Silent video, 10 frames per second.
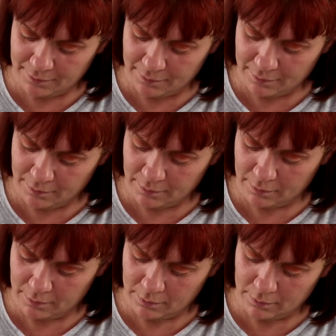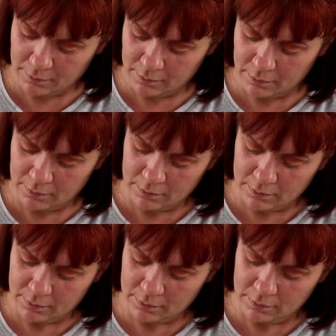
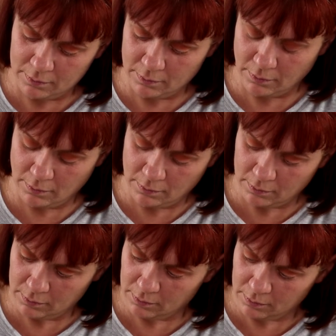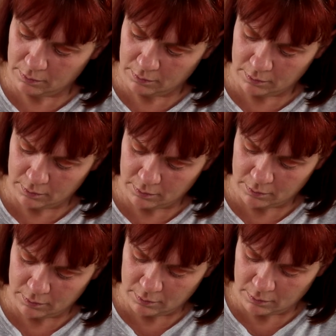
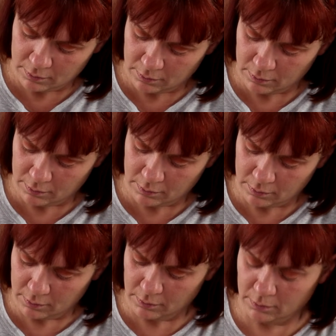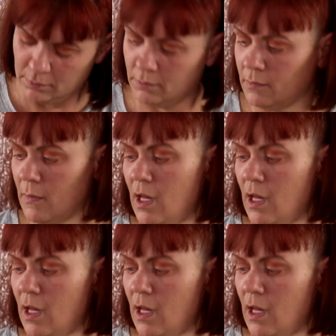No one is speaking in this clip.